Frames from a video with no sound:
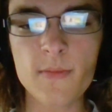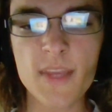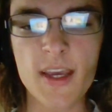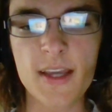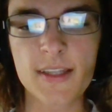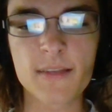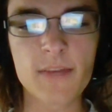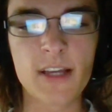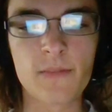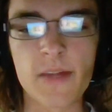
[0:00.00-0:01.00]
And some
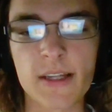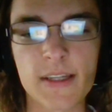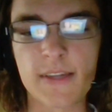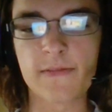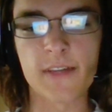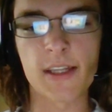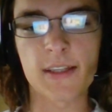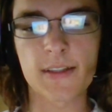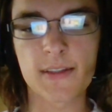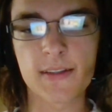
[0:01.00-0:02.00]
help on
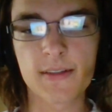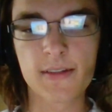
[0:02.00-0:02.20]
defense.